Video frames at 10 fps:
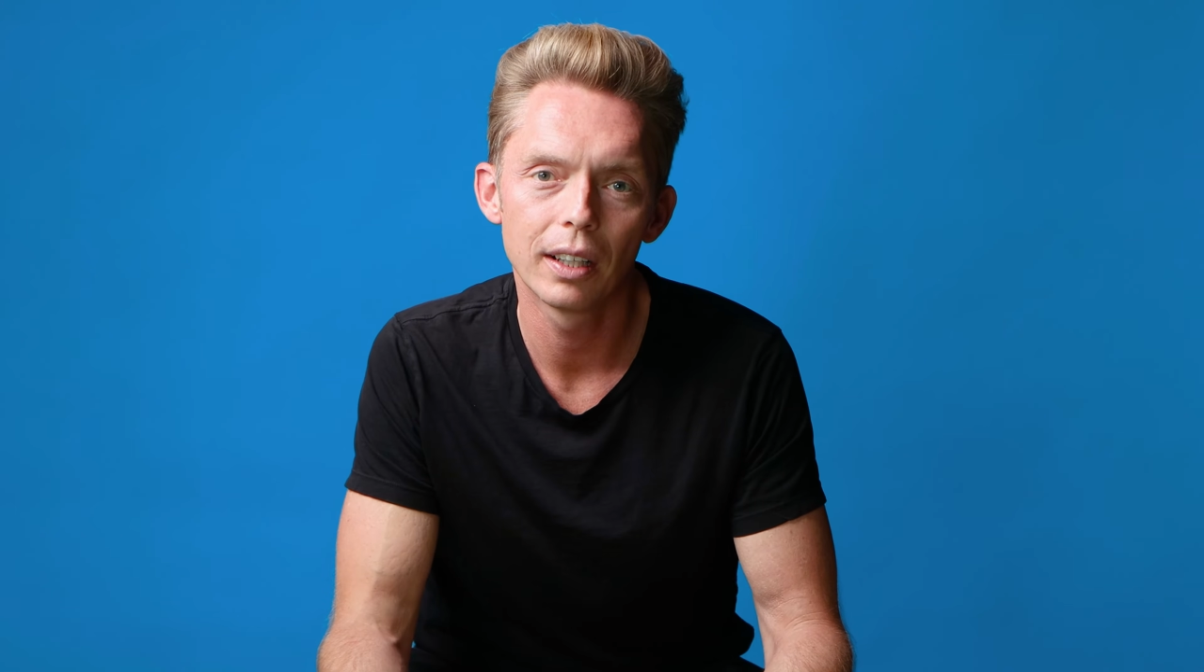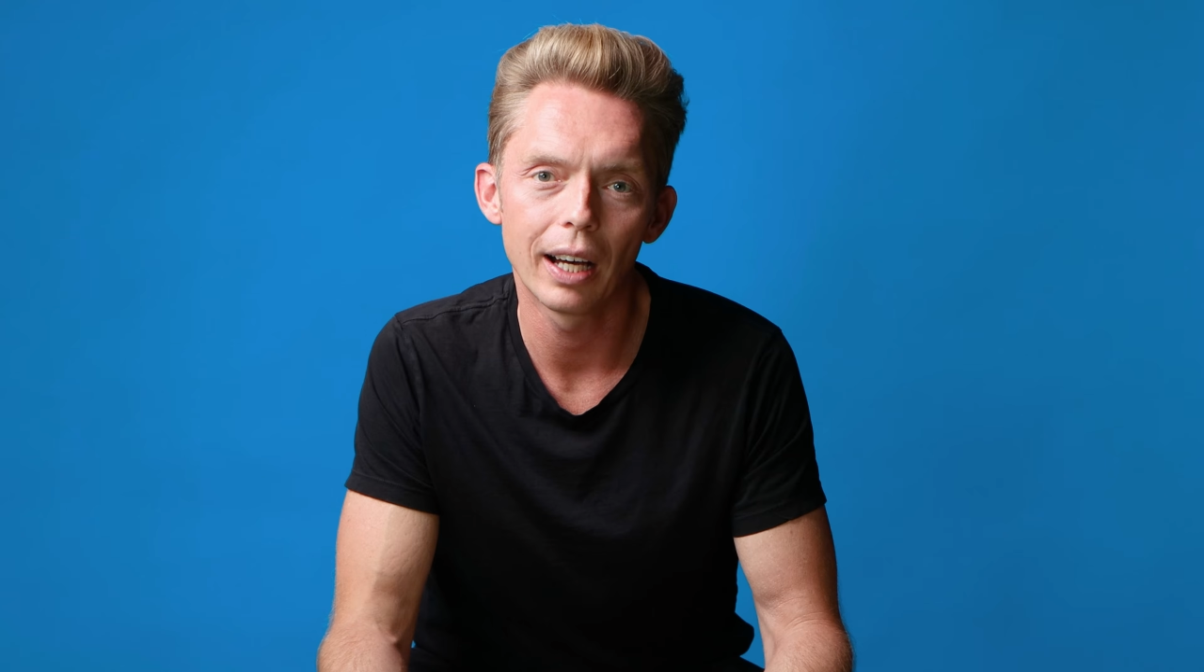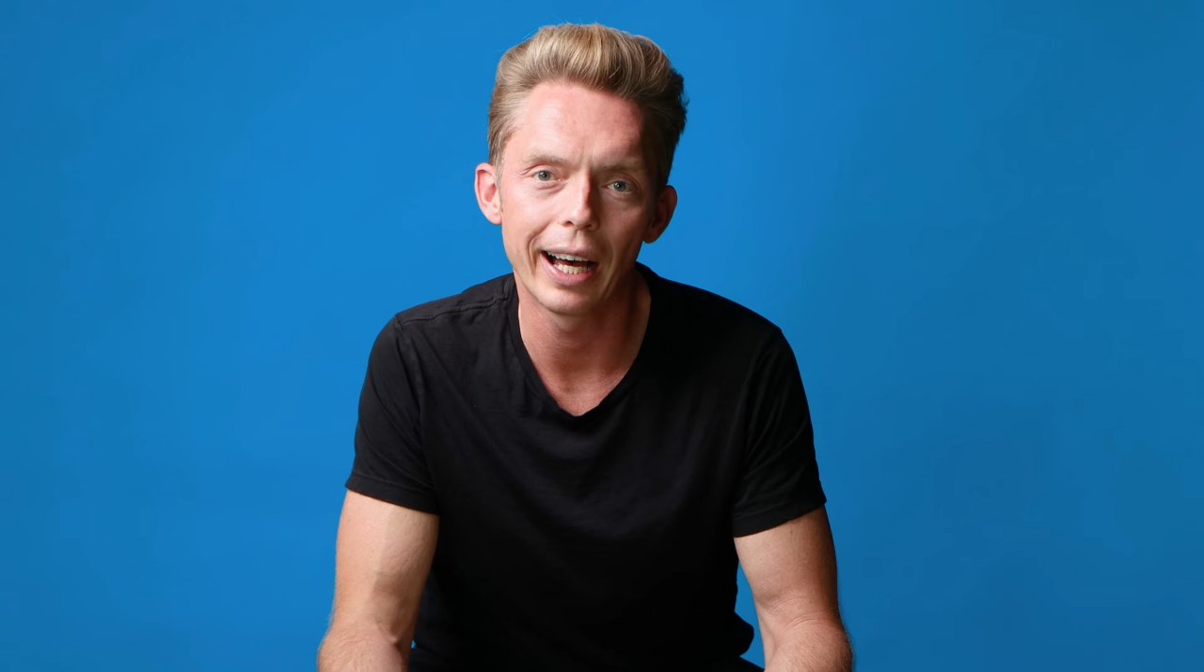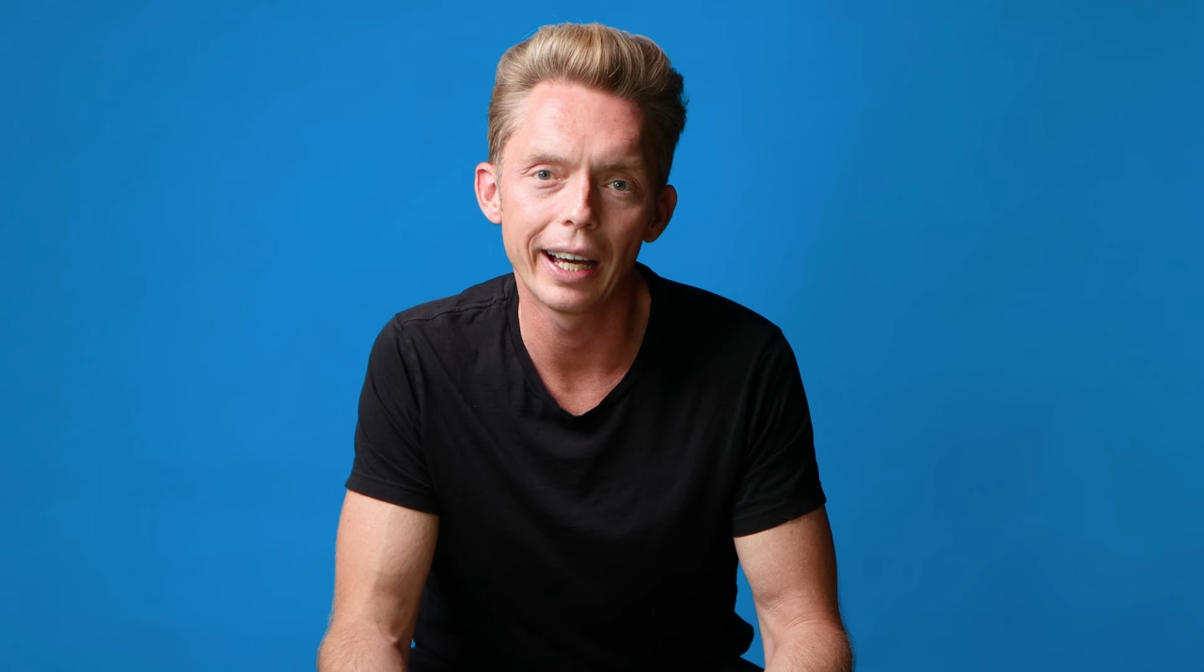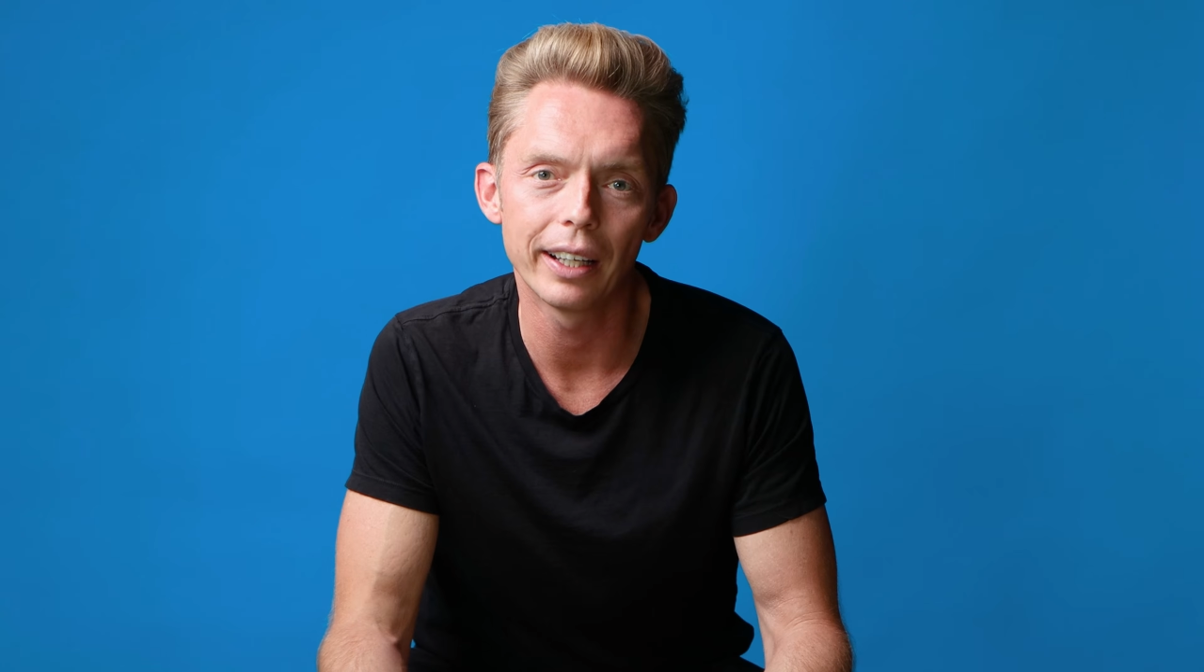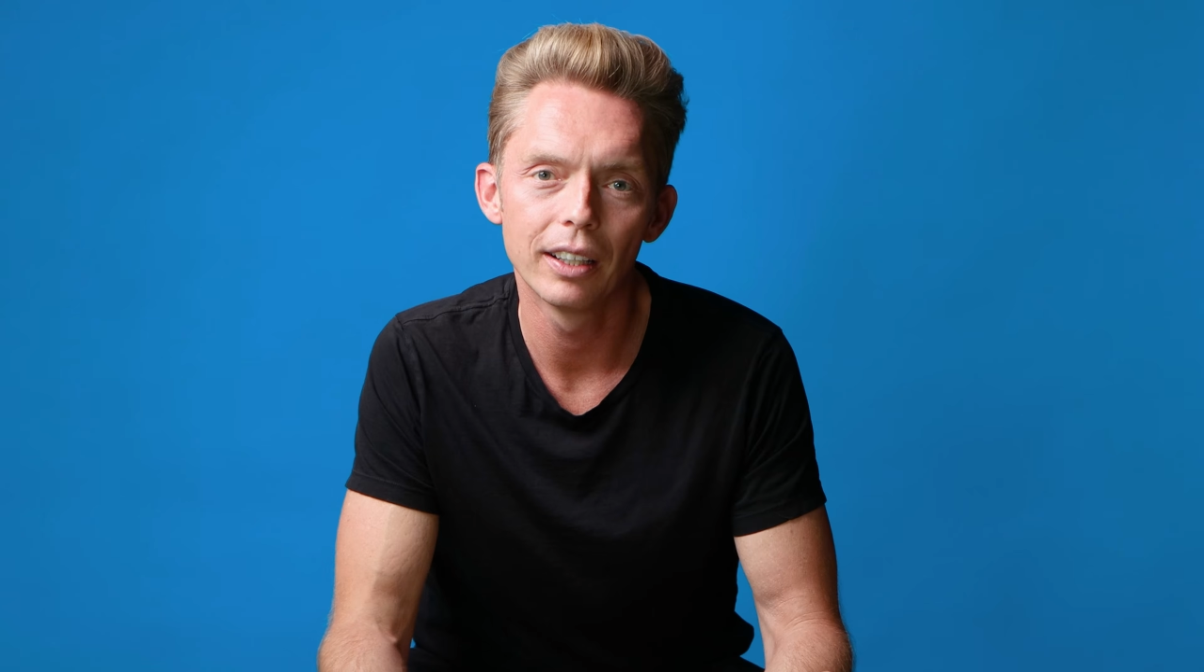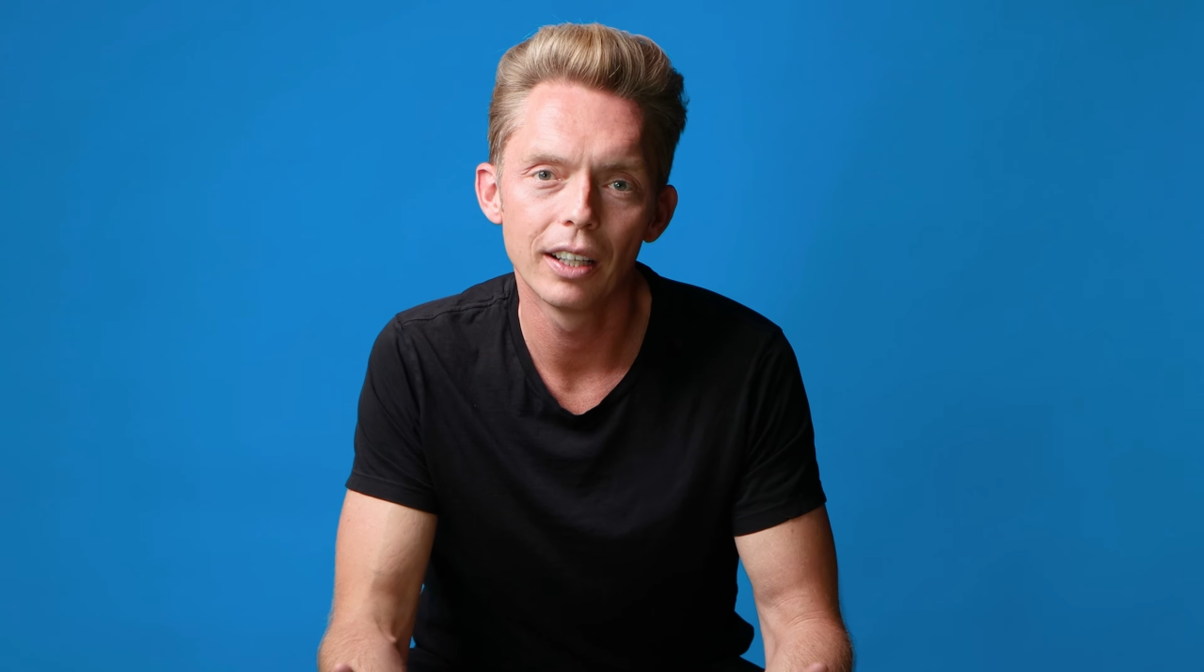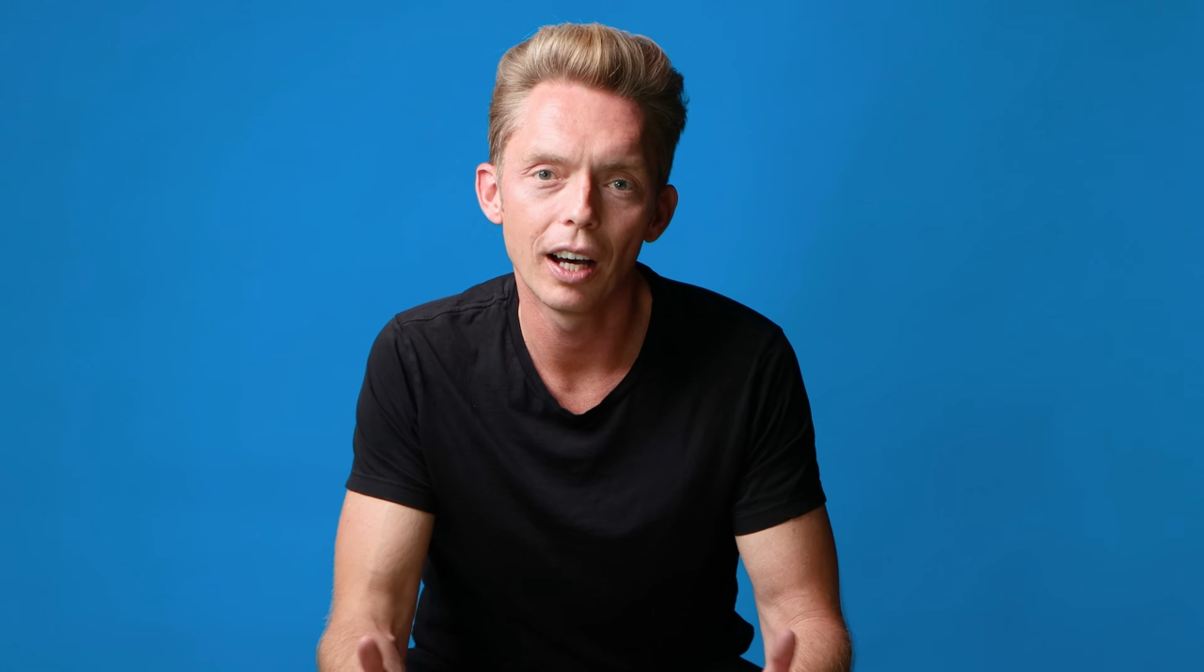I